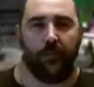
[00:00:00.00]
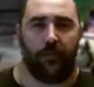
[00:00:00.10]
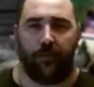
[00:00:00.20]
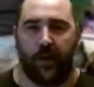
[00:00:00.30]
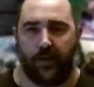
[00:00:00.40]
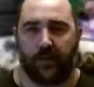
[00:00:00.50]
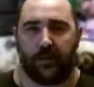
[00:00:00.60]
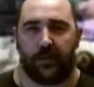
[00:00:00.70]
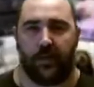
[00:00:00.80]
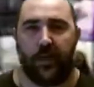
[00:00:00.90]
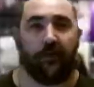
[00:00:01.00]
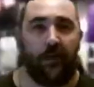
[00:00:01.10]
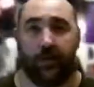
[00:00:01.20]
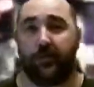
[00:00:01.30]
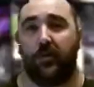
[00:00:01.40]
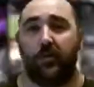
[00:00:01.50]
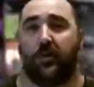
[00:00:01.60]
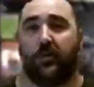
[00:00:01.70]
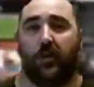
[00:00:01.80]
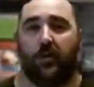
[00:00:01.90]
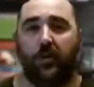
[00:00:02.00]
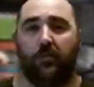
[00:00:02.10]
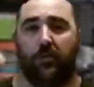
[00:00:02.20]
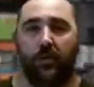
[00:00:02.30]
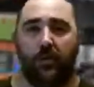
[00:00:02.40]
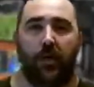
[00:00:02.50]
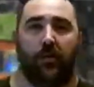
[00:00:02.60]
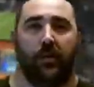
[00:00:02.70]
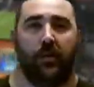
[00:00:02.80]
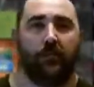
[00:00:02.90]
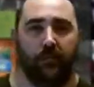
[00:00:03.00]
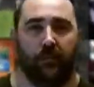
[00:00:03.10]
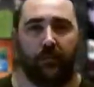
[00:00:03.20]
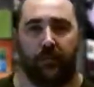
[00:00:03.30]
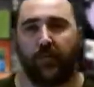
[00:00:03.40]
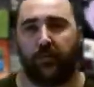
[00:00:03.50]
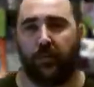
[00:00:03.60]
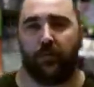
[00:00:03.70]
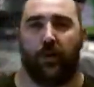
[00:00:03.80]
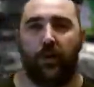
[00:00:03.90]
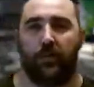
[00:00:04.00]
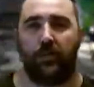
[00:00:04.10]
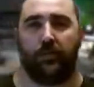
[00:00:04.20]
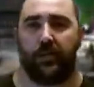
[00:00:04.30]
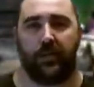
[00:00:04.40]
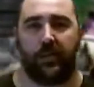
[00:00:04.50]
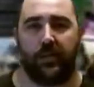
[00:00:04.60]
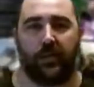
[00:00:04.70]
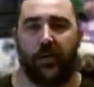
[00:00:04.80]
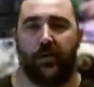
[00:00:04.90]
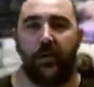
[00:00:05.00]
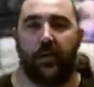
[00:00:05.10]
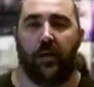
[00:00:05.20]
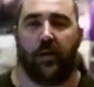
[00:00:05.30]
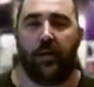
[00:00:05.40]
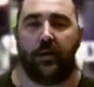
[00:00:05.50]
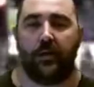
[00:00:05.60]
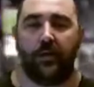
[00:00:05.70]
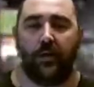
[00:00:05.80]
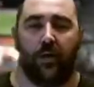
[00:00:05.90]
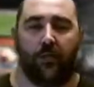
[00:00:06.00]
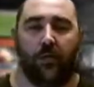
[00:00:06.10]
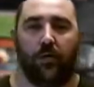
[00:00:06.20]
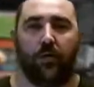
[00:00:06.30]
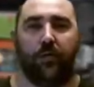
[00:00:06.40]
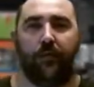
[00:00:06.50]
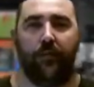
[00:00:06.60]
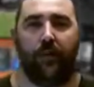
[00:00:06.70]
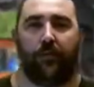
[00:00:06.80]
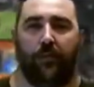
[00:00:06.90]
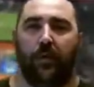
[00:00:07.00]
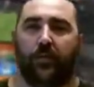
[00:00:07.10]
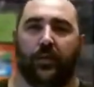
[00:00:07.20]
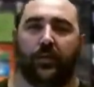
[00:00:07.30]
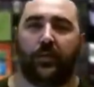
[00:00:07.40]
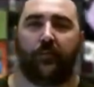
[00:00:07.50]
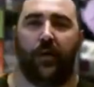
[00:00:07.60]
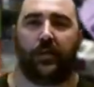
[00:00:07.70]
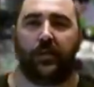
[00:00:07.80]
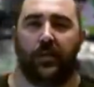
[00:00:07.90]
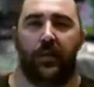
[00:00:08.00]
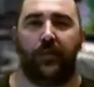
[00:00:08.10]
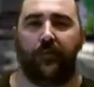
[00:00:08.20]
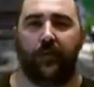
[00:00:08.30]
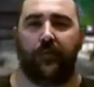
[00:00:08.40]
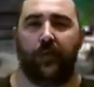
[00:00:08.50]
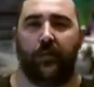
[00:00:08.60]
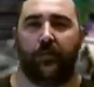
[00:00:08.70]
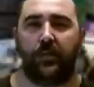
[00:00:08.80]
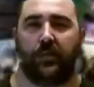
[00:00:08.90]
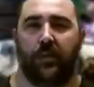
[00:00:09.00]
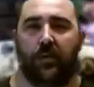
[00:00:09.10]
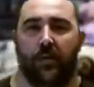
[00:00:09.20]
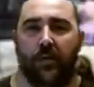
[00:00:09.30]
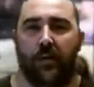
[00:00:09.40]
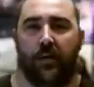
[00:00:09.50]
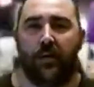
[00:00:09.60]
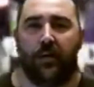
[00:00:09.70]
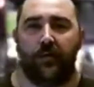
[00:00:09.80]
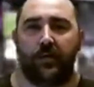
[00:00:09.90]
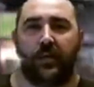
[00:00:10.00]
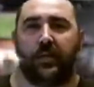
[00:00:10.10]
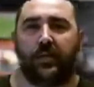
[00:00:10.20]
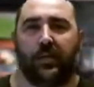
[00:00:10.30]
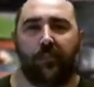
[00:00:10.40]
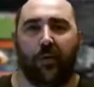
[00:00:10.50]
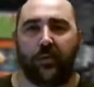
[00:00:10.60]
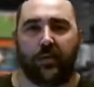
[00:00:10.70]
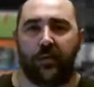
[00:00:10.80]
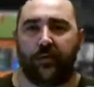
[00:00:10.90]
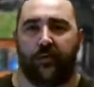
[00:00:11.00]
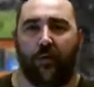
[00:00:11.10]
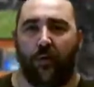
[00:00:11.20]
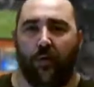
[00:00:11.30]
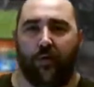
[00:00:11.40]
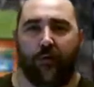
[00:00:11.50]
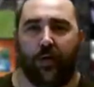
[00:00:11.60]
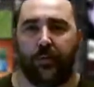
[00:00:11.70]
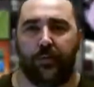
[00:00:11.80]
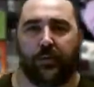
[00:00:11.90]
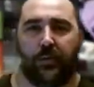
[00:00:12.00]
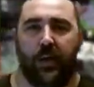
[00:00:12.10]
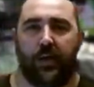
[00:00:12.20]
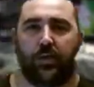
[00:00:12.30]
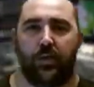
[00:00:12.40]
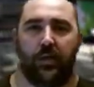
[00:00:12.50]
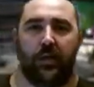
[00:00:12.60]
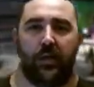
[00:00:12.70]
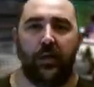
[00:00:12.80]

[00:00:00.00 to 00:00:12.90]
fuss, and vice versa, so it can also be moved from the Xbox One to PC. So it's a lot more unified process as far as that goes for developers. So if it's an easier process for developers to actually